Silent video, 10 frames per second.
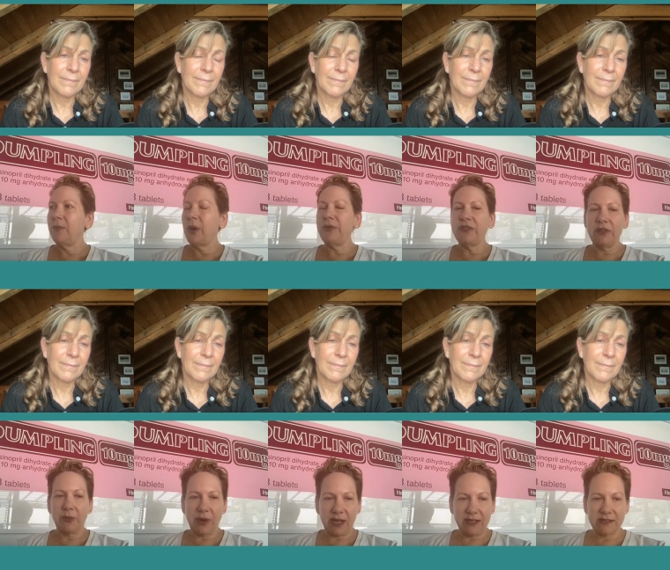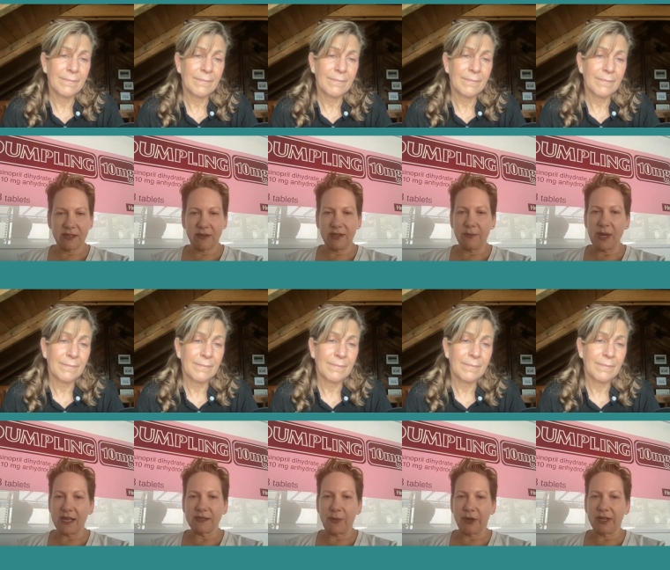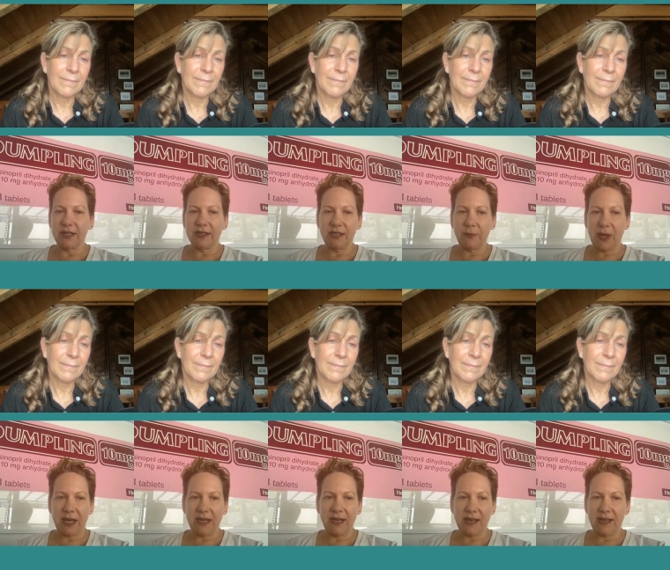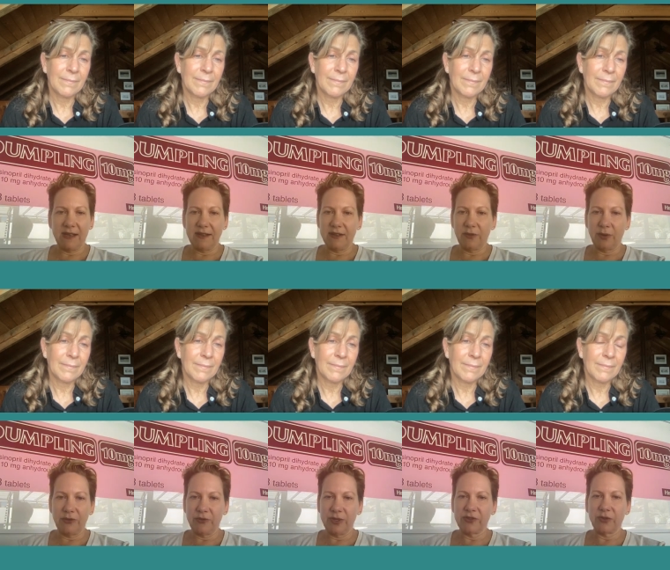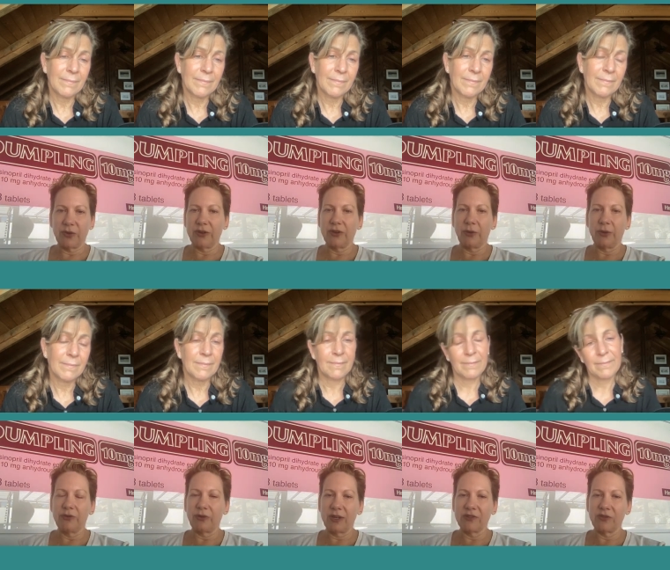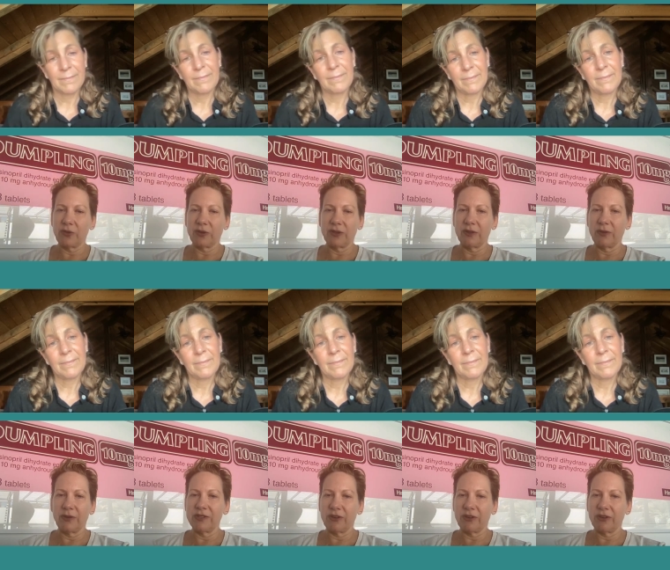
Speaker 1: most of the products that are in the mass market that you buy at a grocery store or a drugstore or a